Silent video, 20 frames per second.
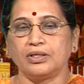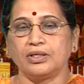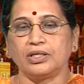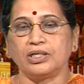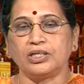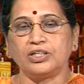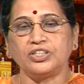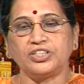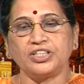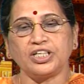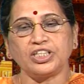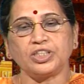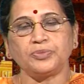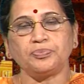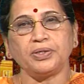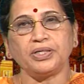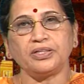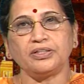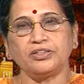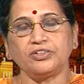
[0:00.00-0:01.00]
A
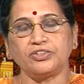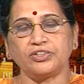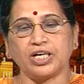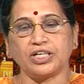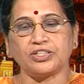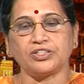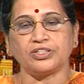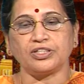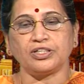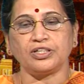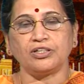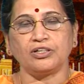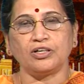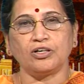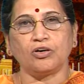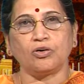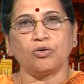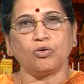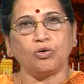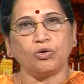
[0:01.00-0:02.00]
Shakespearean tragedy
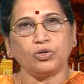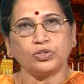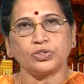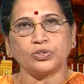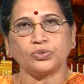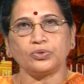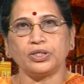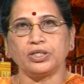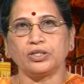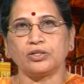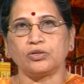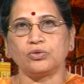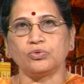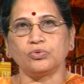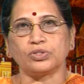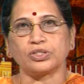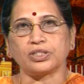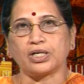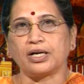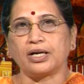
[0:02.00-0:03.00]
also
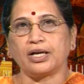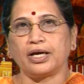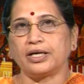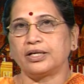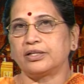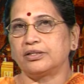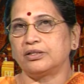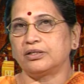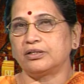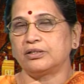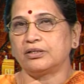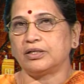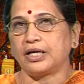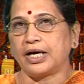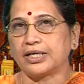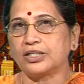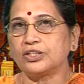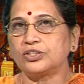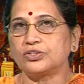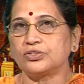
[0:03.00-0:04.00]
includes, unlike the
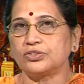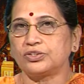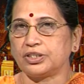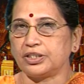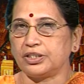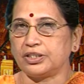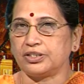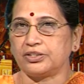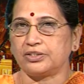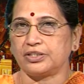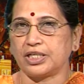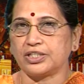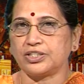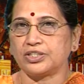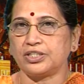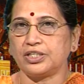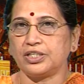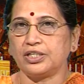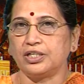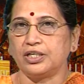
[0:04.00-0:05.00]
Aristotelian
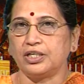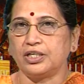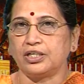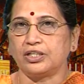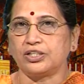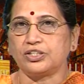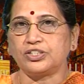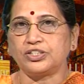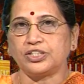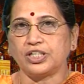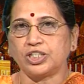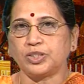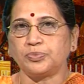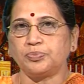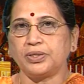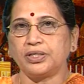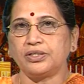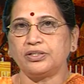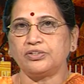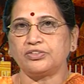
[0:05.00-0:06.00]
tragedy, a
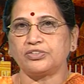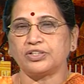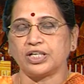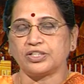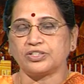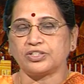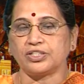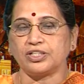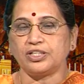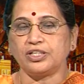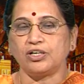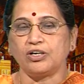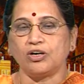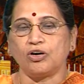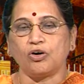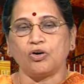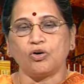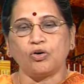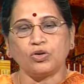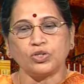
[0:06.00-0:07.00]
Shakespearean tragedy
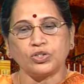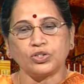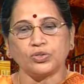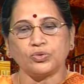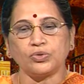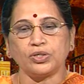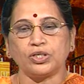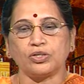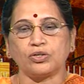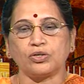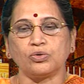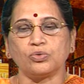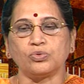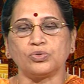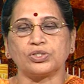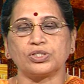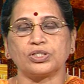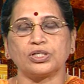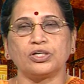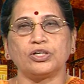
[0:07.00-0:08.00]
also
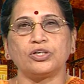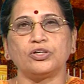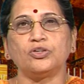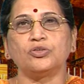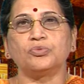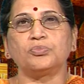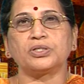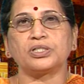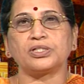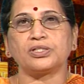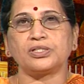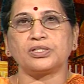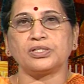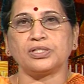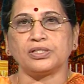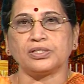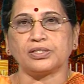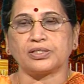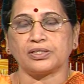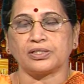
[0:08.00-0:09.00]
includes humorous
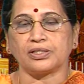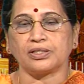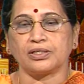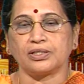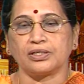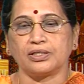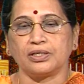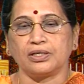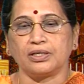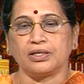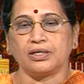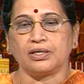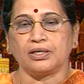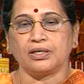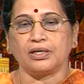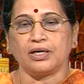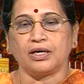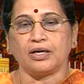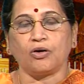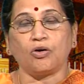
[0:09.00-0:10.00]
scenes
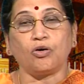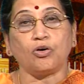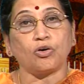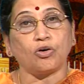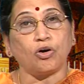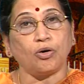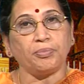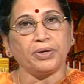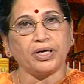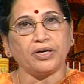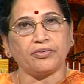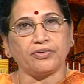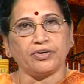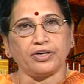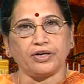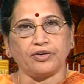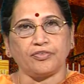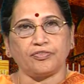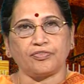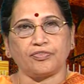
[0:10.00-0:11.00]
or comic
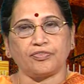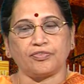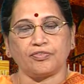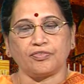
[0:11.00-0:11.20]
relief,